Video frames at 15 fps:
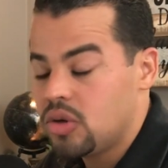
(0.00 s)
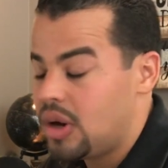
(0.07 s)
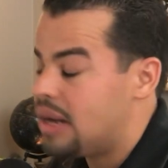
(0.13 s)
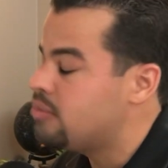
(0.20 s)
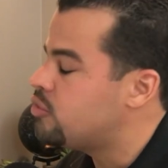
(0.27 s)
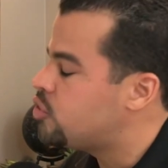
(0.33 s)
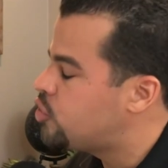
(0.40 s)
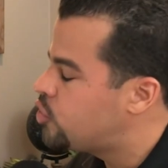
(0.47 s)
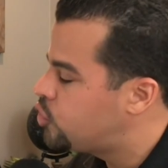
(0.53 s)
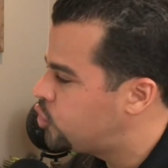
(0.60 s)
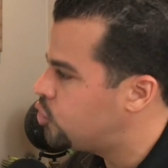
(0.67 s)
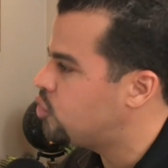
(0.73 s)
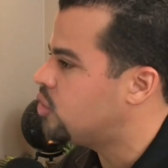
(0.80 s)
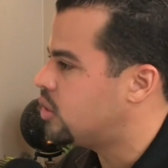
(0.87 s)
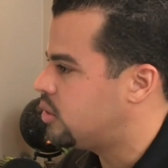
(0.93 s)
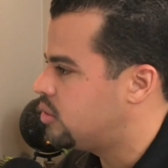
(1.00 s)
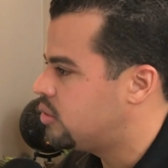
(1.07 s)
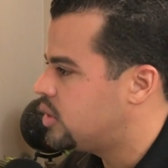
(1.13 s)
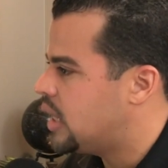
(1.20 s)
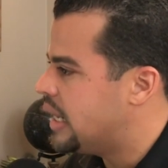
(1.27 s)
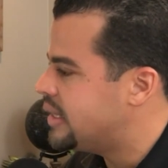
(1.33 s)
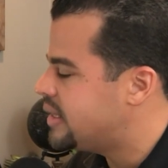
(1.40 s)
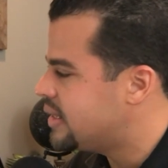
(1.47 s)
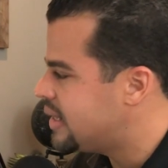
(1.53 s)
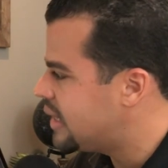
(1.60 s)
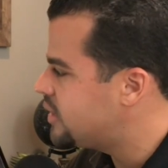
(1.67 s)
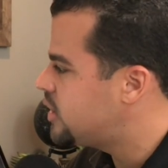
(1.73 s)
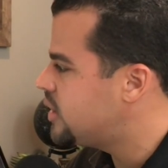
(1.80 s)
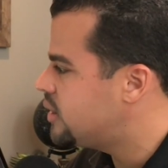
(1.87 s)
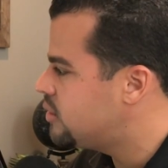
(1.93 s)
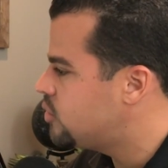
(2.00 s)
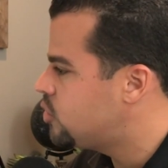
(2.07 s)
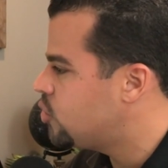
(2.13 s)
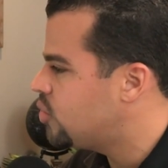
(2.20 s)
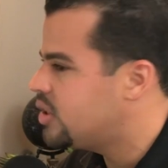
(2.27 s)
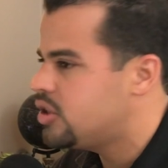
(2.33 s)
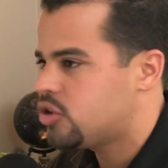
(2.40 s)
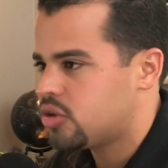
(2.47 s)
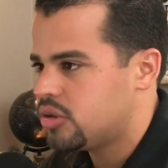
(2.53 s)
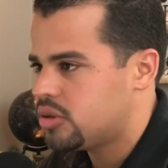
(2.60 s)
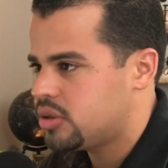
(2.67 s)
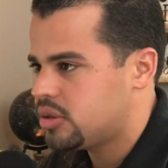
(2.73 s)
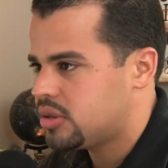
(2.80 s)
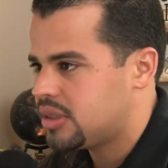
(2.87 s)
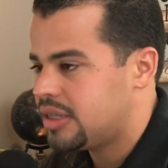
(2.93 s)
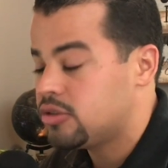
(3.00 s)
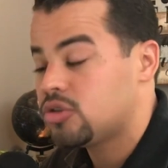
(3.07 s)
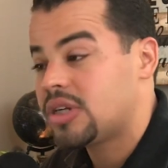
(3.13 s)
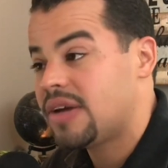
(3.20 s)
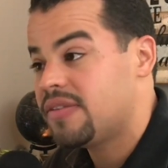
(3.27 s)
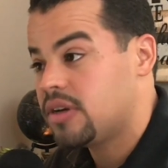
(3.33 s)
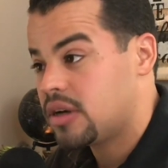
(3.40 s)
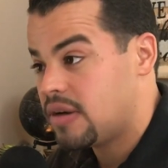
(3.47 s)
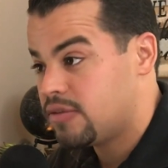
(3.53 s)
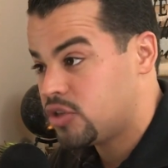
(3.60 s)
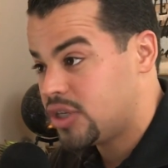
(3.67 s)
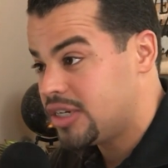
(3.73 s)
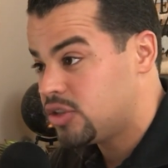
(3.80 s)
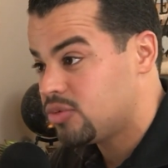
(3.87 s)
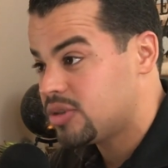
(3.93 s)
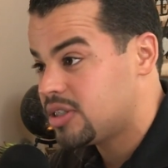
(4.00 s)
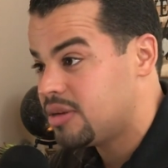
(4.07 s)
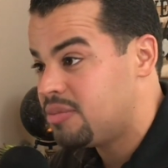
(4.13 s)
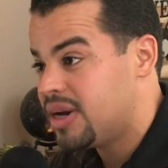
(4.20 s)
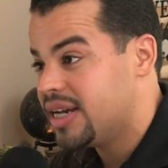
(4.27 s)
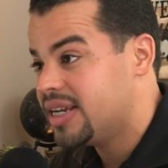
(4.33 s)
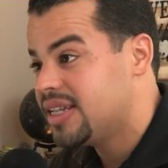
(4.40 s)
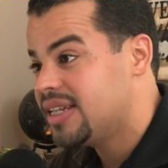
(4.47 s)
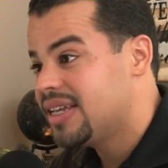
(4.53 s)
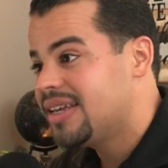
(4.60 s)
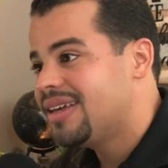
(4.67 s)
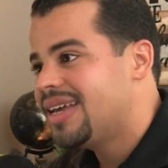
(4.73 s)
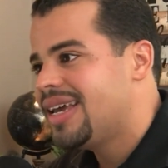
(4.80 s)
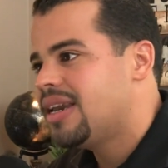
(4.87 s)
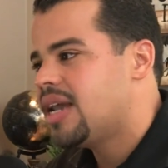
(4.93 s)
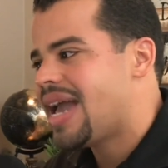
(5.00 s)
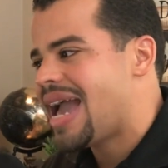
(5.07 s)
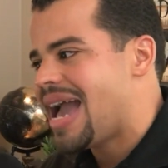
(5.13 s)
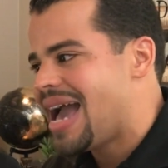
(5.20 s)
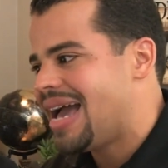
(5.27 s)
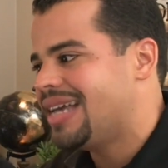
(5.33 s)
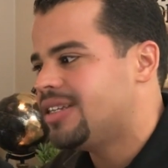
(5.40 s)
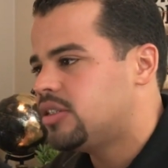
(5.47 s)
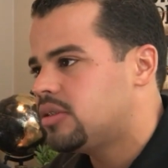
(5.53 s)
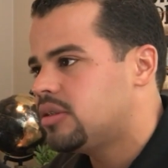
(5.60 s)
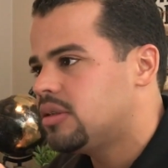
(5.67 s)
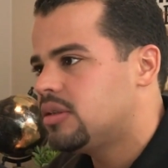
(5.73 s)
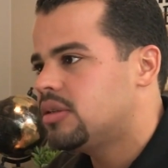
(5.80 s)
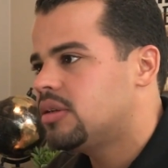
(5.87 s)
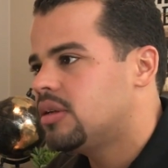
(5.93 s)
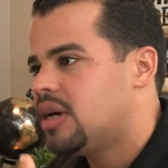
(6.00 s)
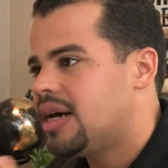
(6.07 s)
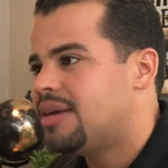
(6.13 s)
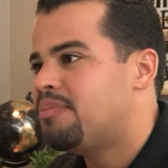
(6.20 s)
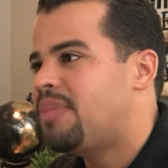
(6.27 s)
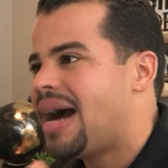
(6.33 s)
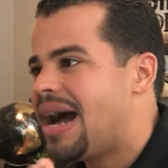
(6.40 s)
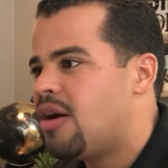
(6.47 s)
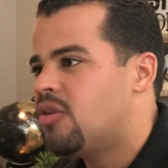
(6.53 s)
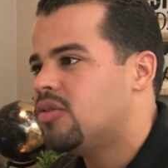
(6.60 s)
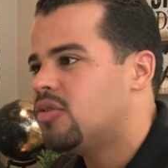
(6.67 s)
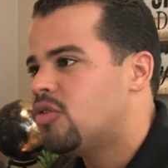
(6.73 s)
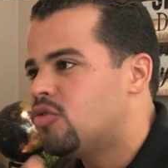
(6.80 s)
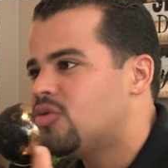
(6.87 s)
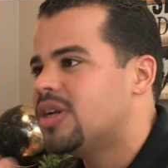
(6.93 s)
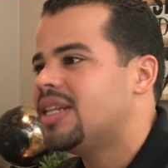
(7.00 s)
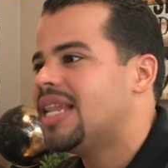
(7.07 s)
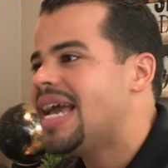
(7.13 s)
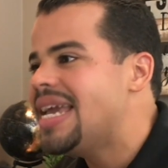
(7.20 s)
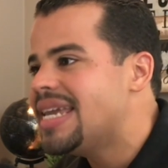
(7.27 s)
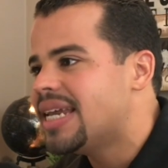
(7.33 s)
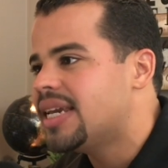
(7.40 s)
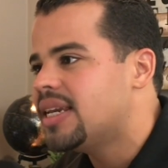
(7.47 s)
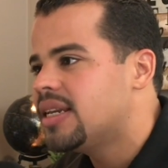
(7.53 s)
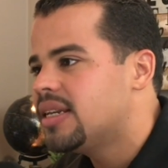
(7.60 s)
I'm sure I did not do any searches. I just having a conversation with somebody, and ads about or related